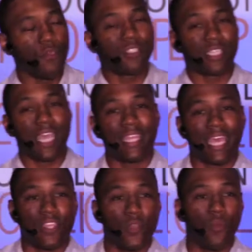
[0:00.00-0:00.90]
if you say
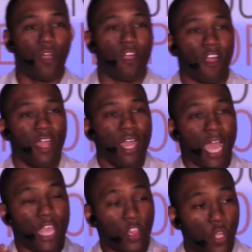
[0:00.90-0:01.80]
that you are
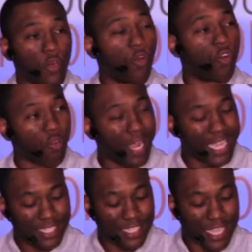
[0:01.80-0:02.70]
a little
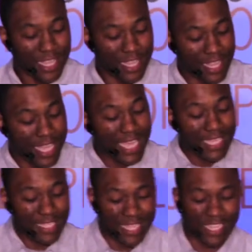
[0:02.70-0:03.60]
Christ,
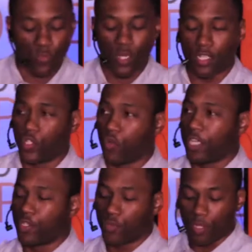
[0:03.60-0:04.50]
this is what
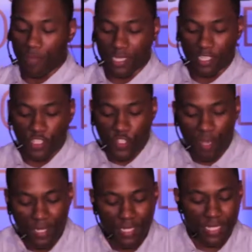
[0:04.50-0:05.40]
joy truly means. There's
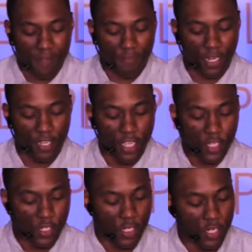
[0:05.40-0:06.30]
something different.
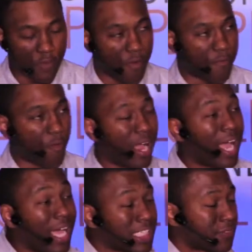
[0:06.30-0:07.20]
For
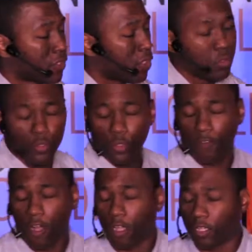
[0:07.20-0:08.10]
us, for those
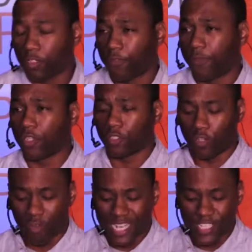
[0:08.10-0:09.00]
who are called
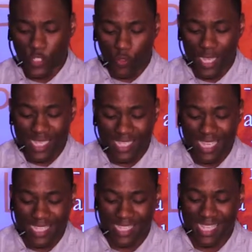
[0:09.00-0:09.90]
followers of Christ, joy
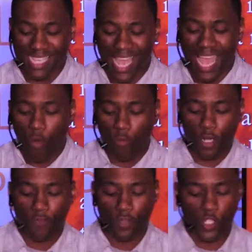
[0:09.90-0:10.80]
is this. This
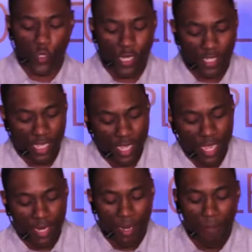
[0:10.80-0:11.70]
outward rejoicing